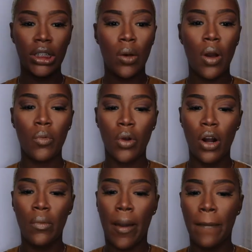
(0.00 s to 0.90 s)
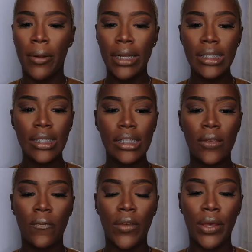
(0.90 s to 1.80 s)
someone wrote, my breast
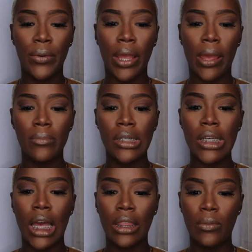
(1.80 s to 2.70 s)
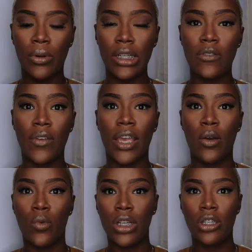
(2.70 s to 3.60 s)
doesn't feel empty after
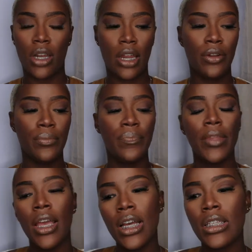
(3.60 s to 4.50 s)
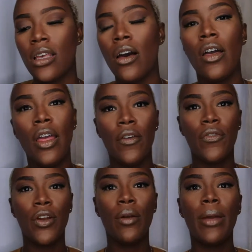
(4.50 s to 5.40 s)
breastfeeding. What should I do? So
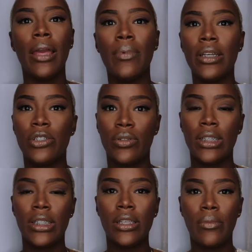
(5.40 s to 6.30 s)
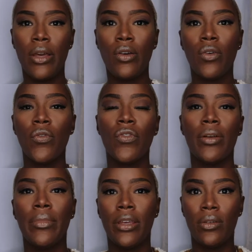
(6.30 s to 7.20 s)
if your baby drinks the milk
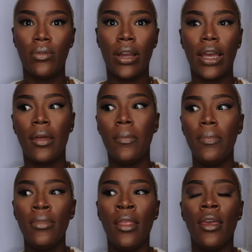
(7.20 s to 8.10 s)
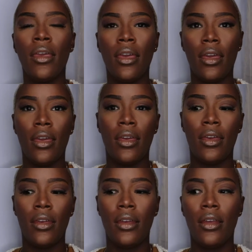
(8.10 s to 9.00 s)
from you, right?
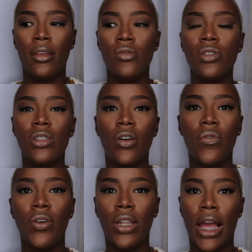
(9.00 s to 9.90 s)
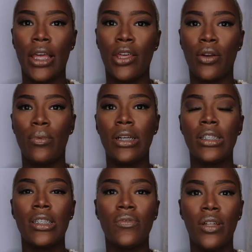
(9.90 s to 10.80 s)
And you still feel like your
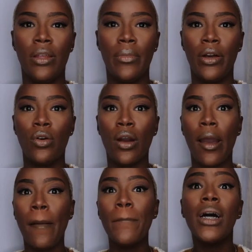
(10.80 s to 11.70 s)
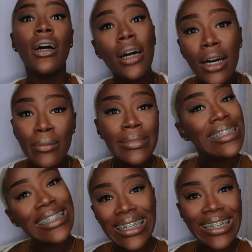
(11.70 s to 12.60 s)
breast is full of milk, pump,
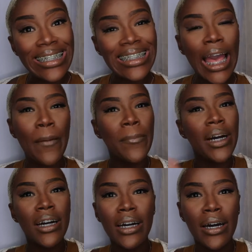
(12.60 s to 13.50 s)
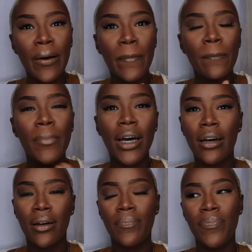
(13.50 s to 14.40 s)
sis, pump,
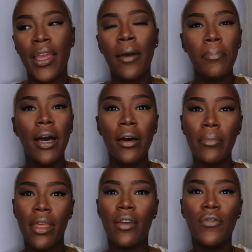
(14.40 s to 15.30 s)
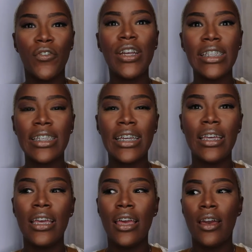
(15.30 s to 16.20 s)
pump. Pump and freeze
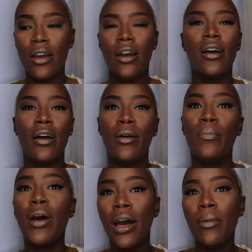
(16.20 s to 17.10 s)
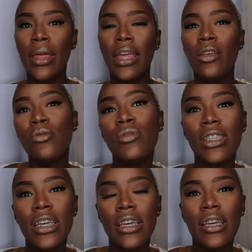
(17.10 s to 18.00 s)
it. Um, pump and use
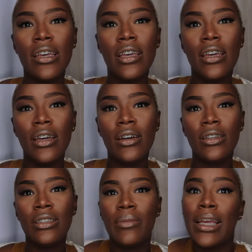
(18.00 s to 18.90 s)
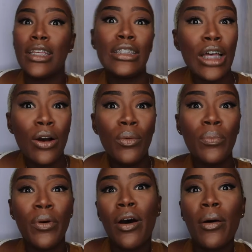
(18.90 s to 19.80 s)
it to make
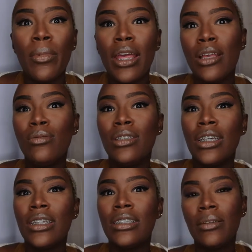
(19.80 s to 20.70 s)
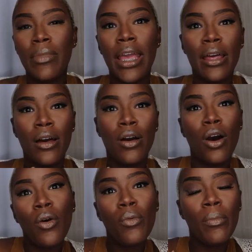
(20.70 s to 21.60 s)
soap, pump and use it to make a
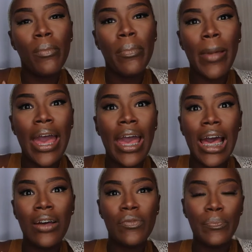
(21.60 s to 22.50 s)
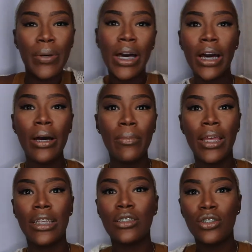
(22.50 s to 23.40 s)
oat bath, pump
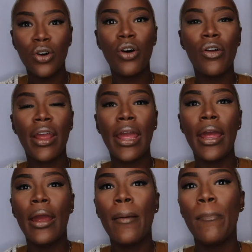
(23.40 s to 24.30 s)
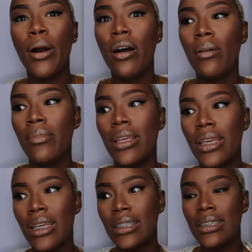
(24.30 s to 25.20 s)
and store it, pump
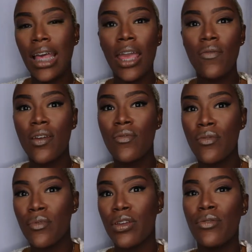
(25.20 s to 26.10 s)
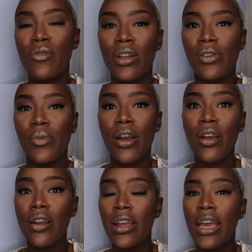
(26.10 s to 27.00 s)
and save it from when you're going to
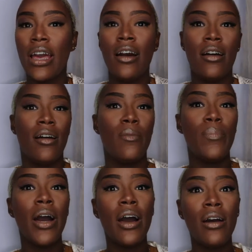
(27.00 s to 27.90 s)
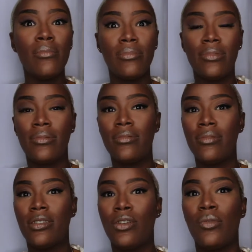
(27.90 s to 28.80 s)
work, pump
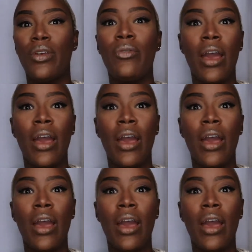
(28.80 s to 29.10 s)
so when you